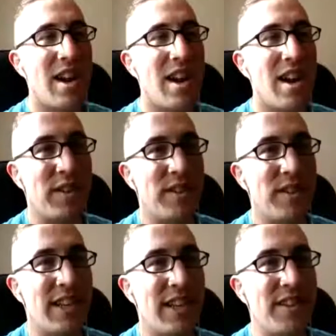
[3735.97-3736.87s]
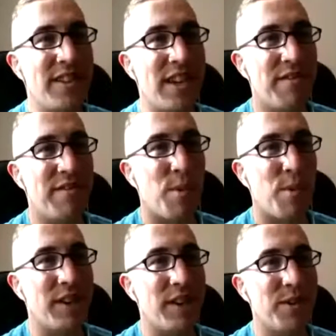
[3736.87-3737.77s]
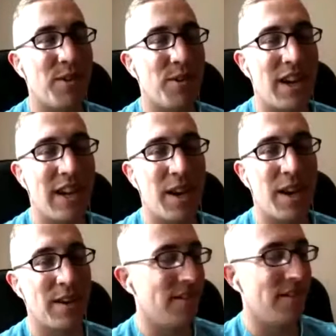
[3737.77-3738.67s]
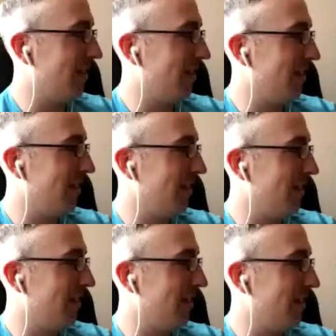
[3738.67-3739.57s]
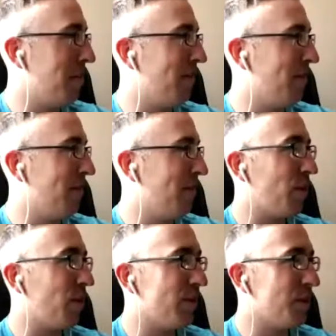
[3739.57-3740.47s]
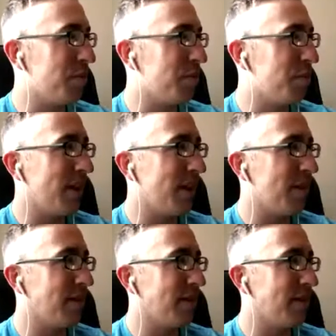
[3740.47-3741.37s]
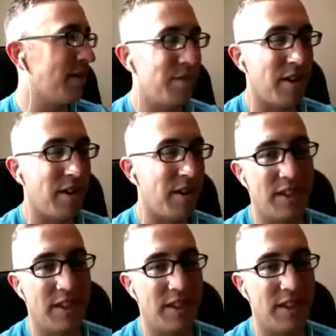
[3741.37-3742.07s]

was pretty skinny until he hit 40. So I got about maybe 15 more years before that happens, roughly.